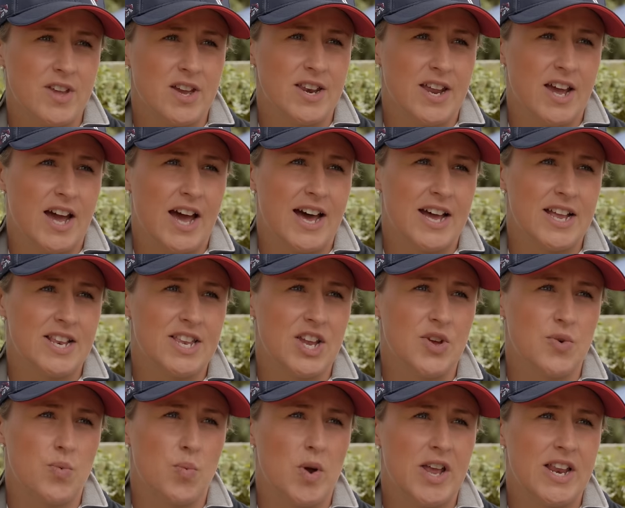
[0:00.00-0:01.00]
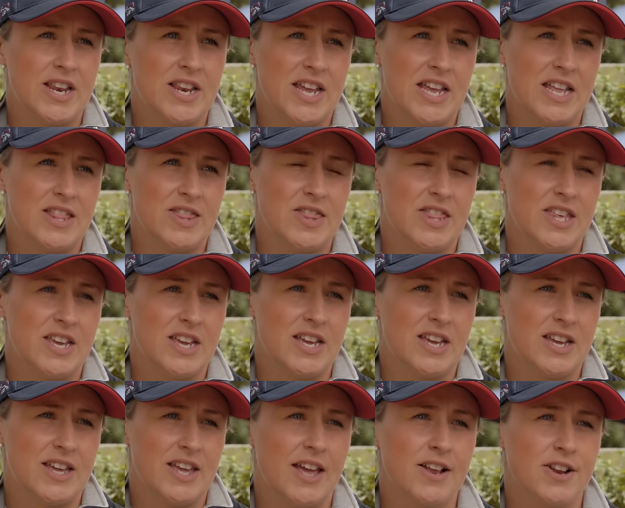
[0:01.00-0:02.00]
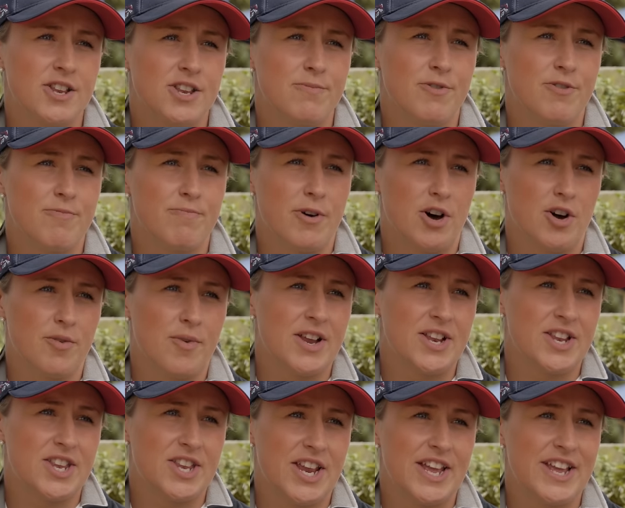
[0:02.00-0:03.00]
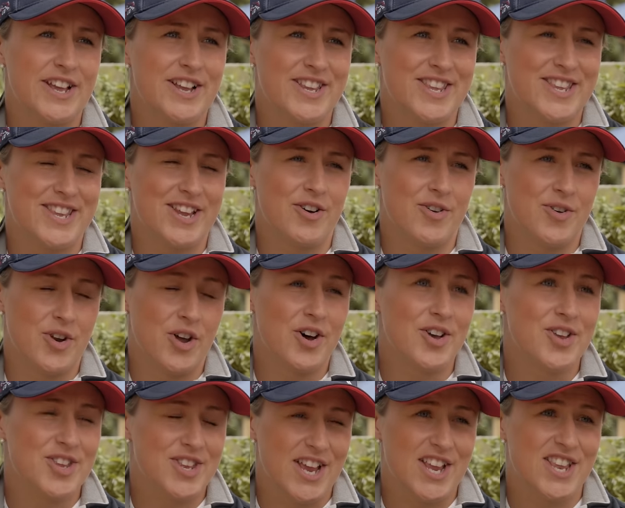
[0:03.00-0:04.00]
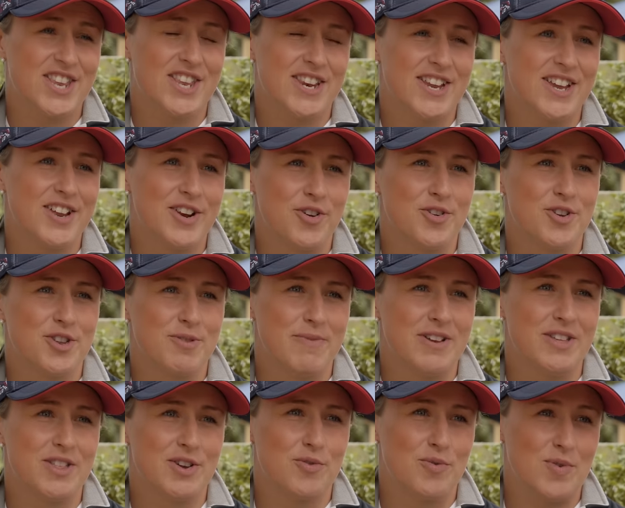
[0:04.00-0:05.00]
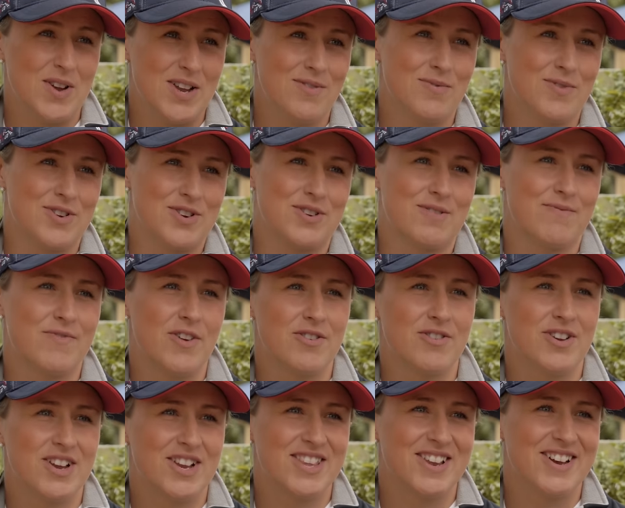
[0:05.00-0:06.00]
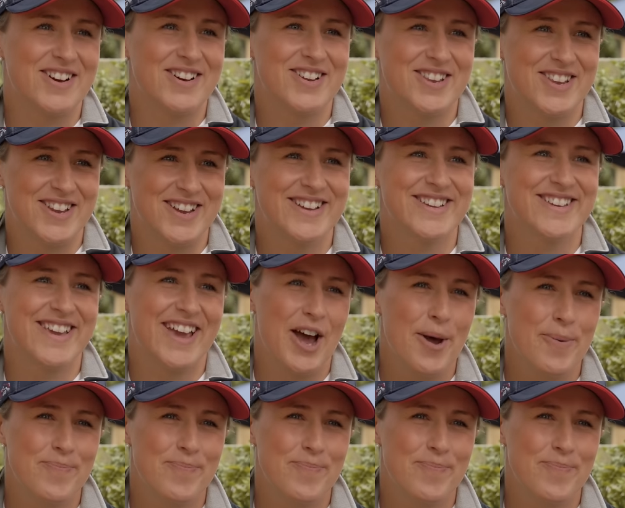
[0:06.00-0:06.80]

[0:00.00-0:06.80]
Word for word: and I had a win in the Kingdom of Bahrain Stakes on Hearts Destiny and I got to meet the Queen, which was very oh, wow. exciting.